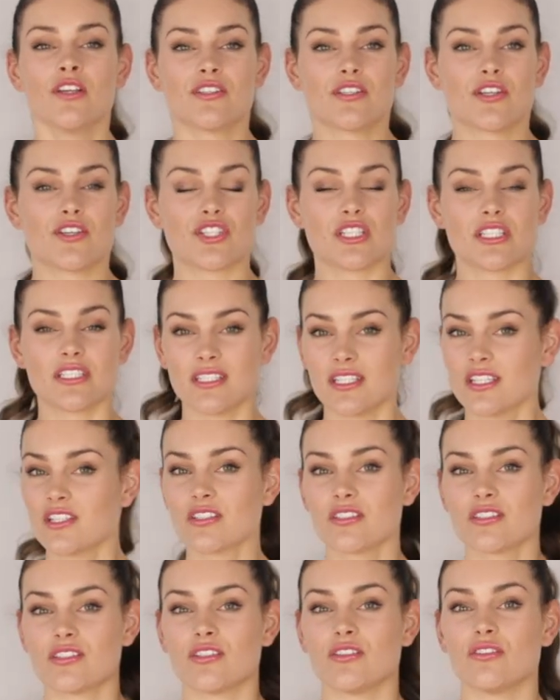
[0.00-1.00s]
So she
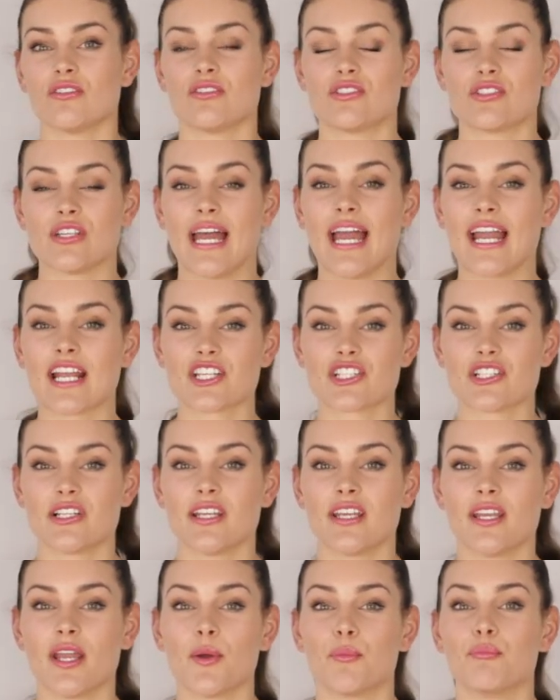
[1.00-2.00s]
teaches you to
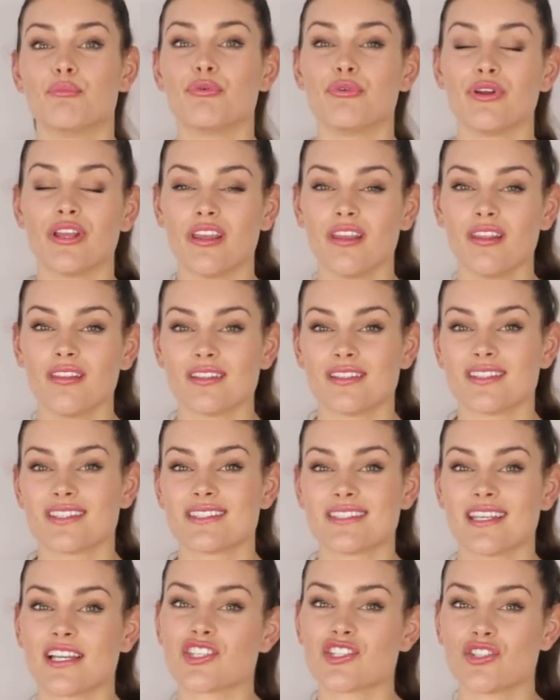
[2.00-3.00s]
actually breathe in
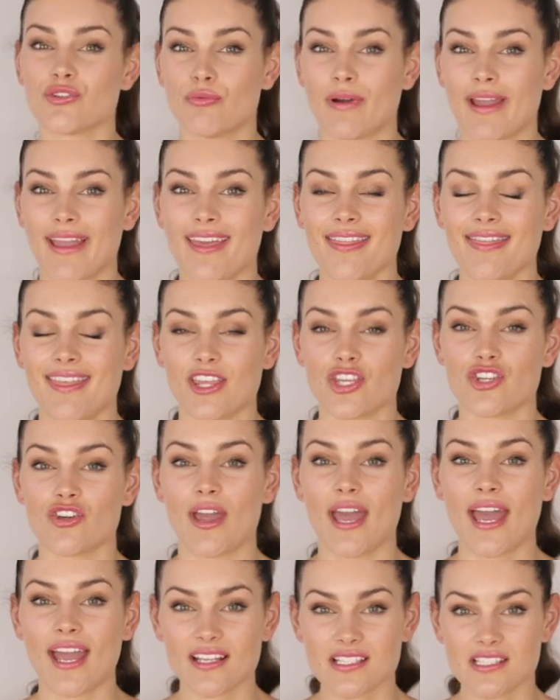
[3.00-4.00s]
such a way that
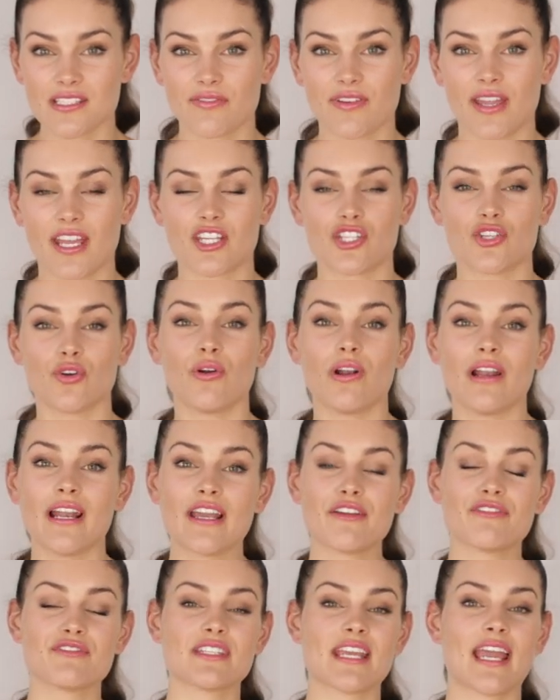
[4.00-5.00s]
you activate your
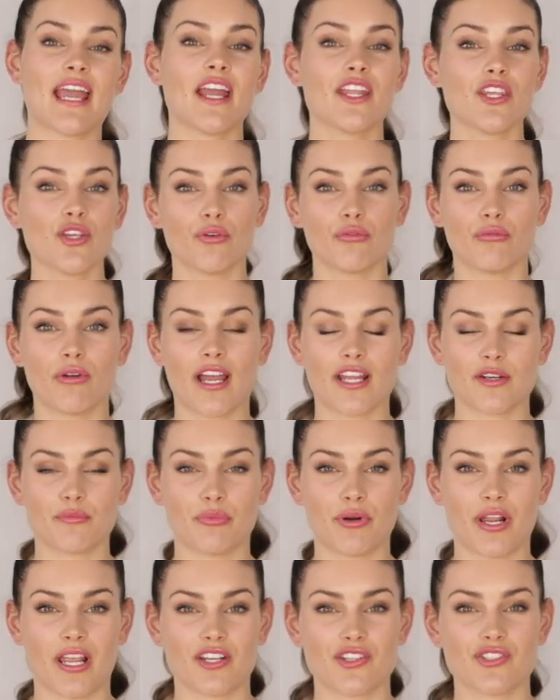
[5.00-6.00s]
left and your
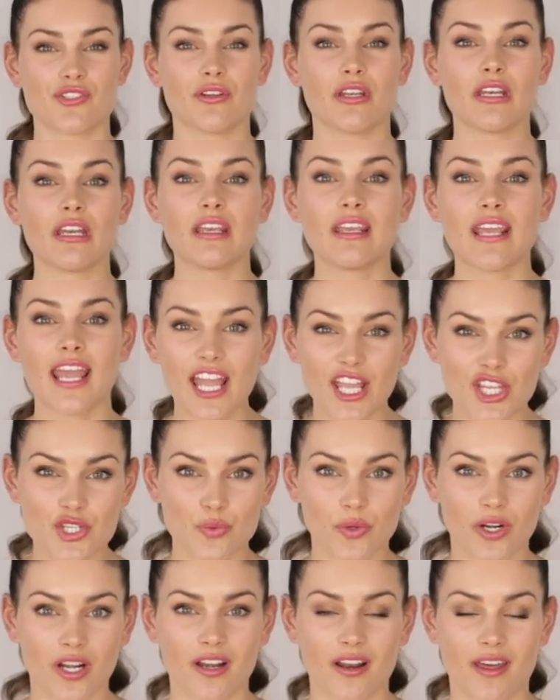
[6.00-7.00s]
right brain to
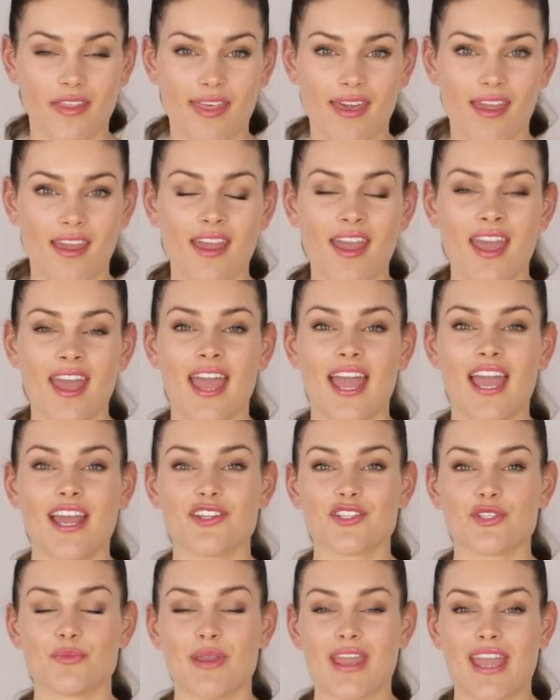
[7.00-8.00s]
engage one another
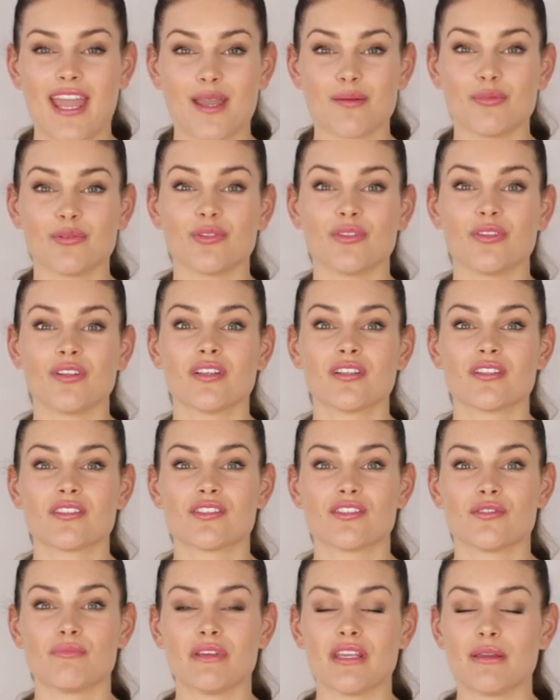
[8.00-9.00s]
and to be able
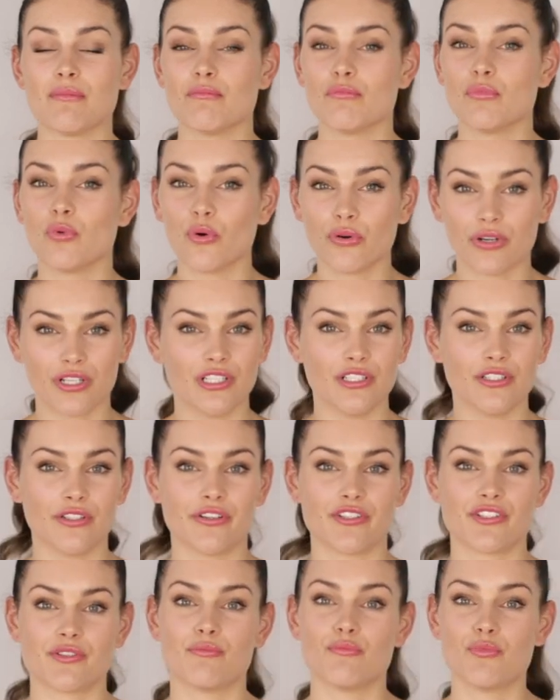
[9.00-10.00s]
to be more
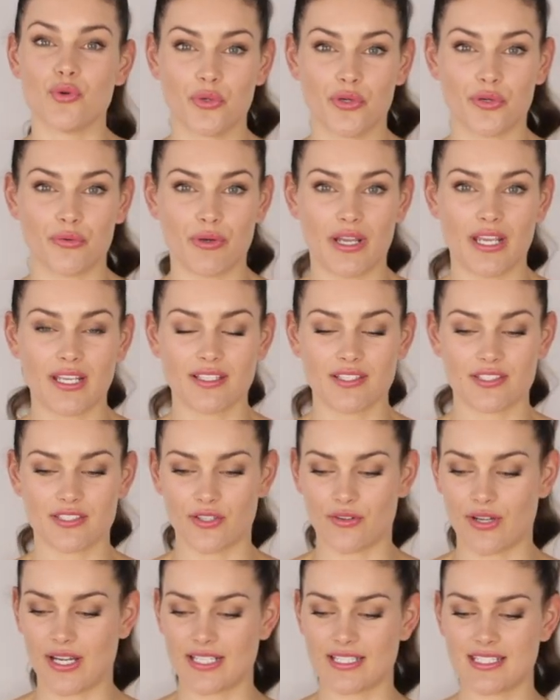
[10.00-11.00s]
alert, more awake.
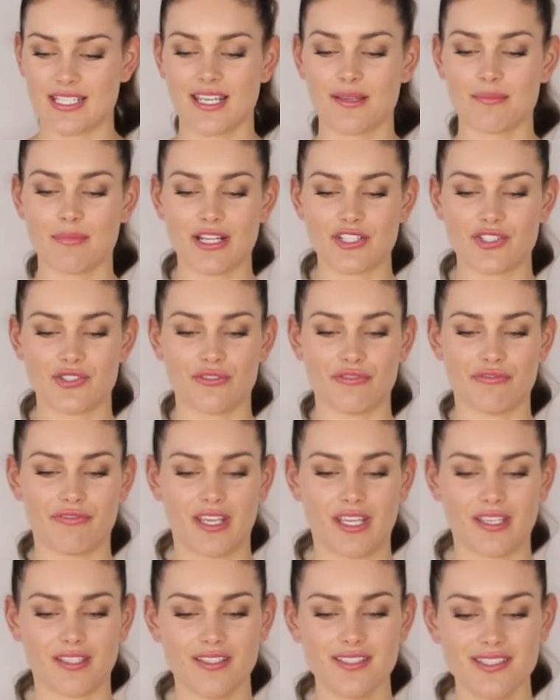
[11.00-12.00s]
So I take my two
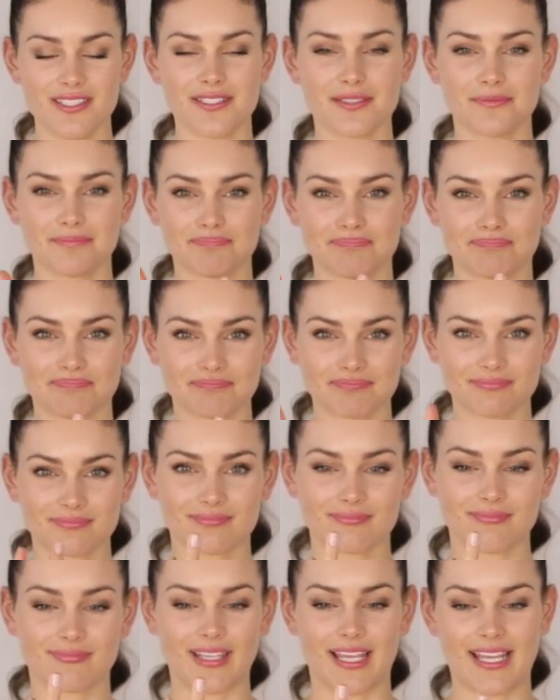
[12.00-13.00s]
fingers,
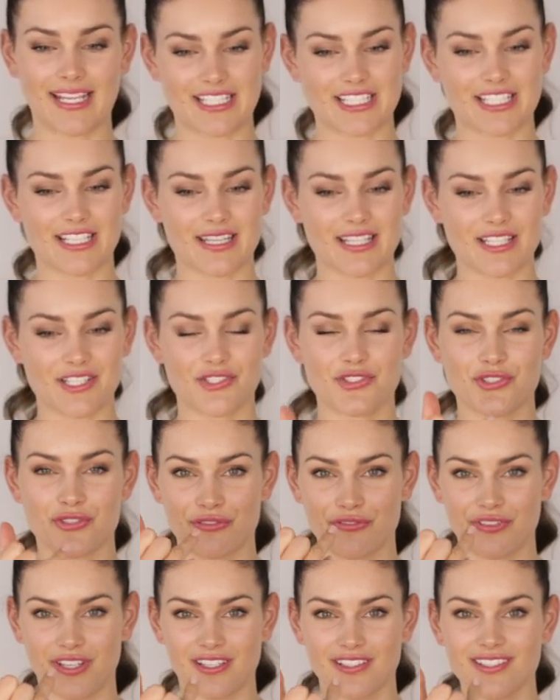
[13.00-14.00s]
actually these
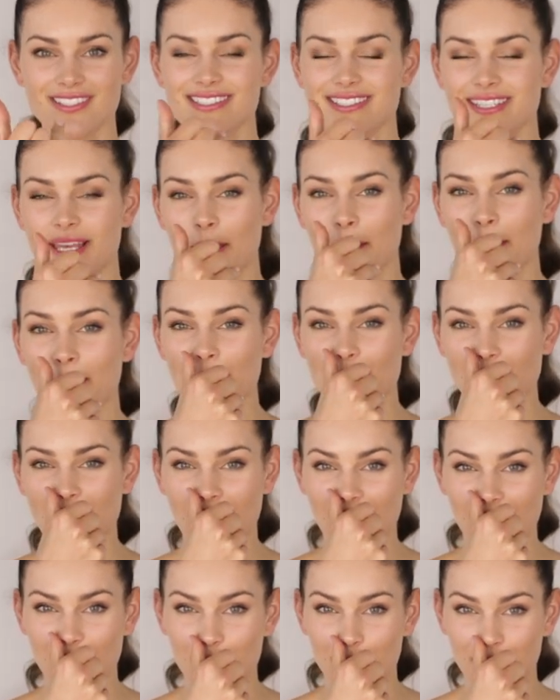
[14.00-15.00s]
two fingers,
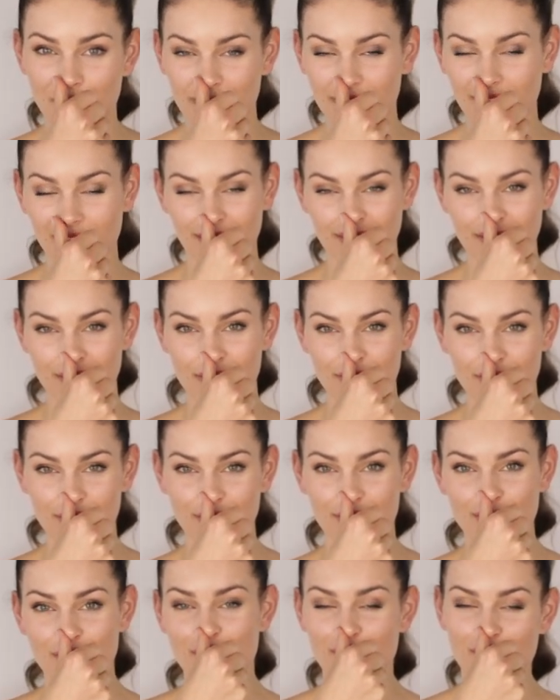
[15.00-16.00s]
and I breathe in
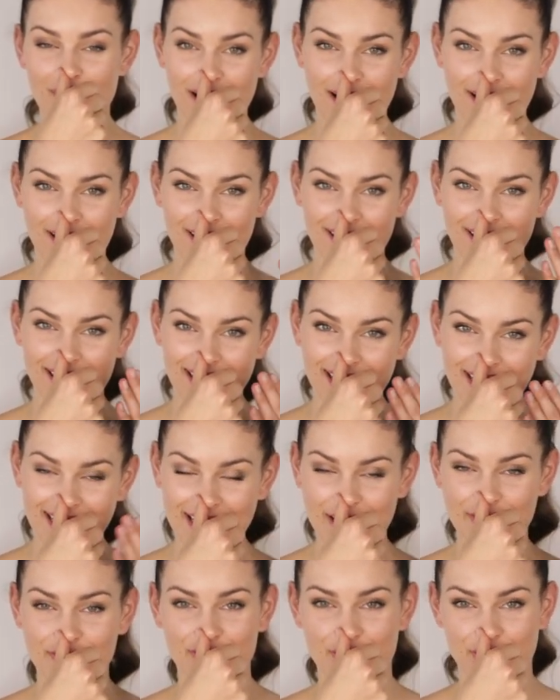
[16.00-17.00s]
through my
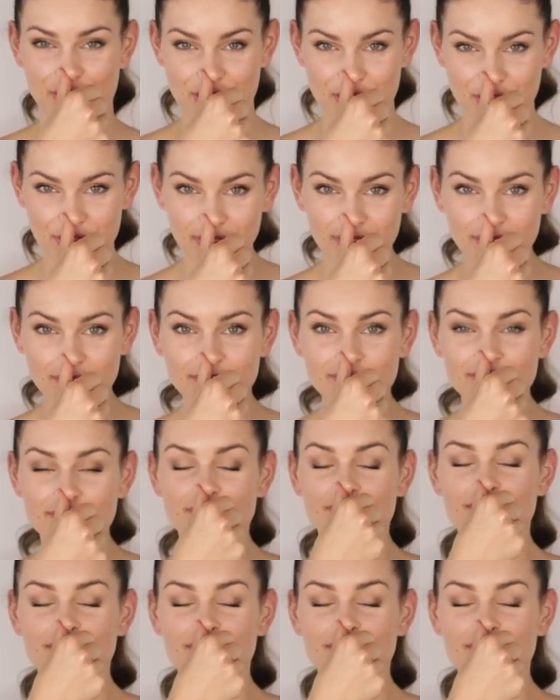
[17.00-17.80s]
left nostril